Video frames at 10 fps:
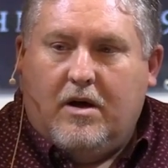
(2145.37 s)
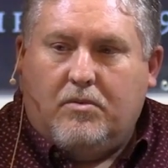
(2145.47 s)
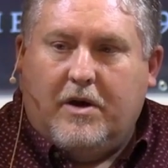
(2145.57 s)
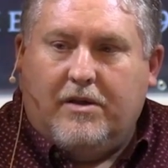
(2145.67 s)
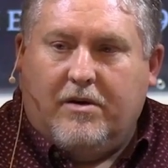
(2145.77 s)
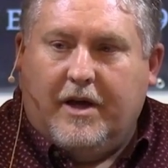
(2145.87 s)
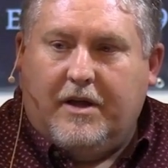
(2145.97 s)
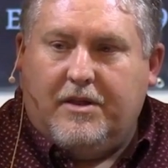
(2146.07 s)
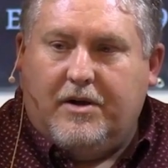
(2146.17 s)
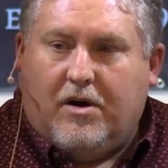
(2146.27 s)
a rather
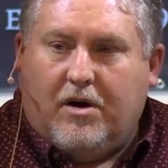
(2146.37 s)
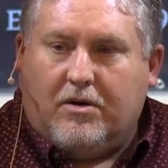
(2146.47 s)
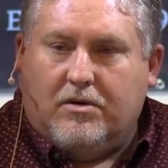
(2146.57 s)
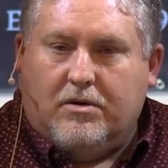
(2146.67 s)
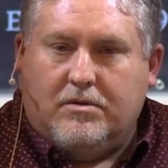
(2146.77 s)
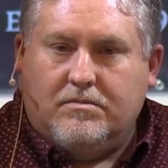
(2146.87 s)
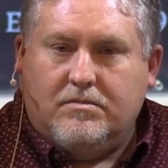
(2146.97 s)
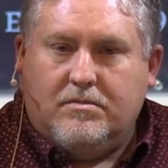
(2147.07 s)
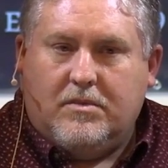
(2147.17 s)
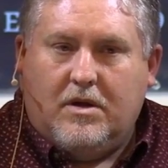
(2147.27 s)
lengthy article
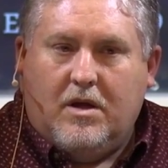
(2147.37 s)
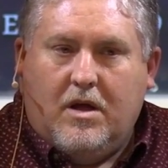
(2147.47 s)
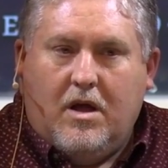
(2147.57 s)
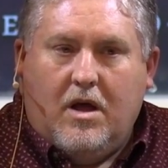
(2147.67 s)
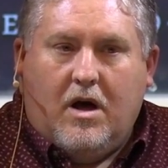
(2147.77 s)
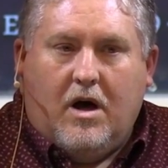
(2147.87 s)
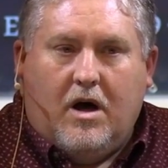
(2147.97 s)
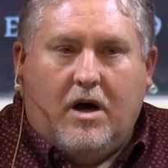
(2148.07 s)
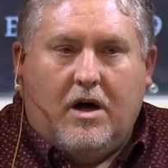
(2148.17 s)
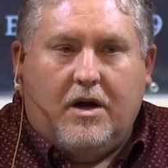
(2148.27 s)

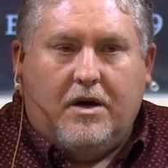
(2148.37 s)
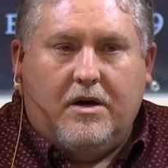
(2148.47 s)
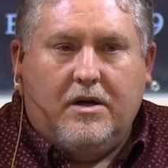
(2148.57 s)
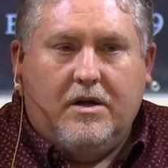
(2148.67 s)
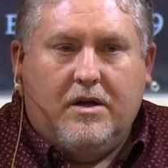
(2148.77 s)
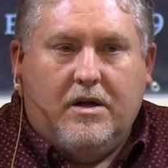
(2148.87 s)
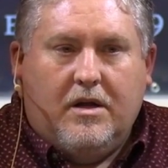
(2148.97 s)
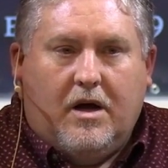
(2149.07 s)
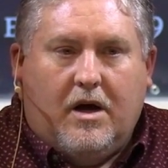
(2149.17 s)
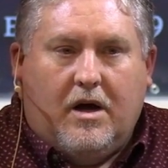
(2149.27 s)
on
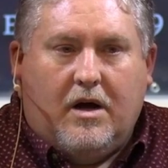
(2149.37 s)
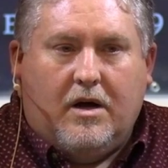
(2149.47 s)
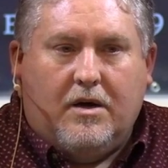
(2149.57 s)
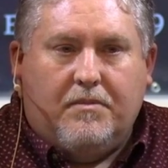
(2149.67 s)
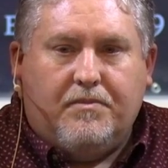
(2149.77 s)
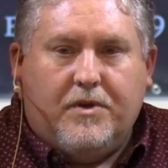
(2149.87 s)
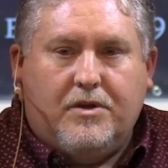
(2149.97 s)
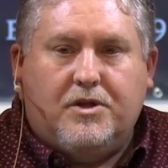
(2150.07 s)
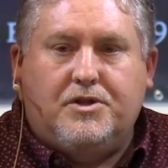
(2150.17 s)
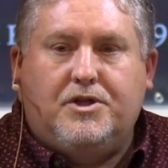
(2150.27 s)
um,
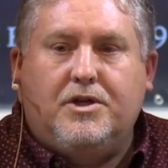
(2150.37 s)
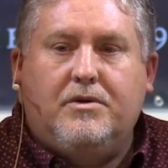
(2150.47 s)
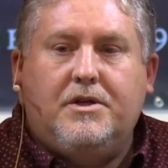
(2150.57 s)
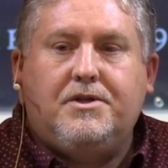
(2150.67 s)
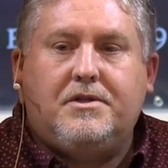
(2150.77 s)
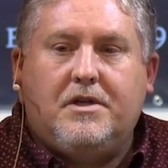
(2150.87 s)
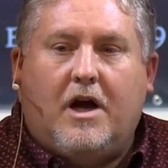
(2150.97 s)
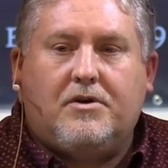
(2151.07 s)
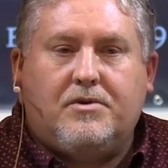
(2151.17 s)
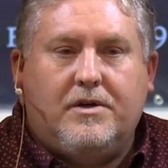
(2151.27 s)
the Jewish
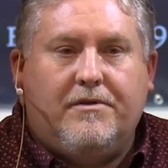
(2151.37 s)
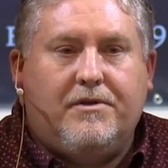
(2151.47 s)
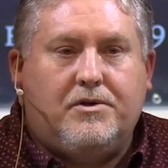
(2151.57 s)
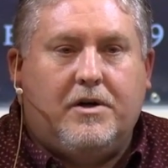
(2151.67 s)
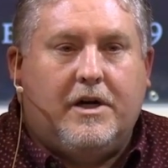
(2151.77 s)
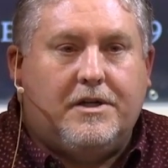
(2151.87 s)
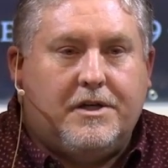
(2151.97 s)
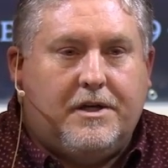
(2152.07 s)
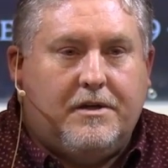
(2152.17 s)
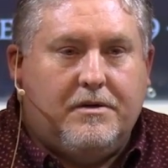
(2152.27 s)
doctrine of the Trinity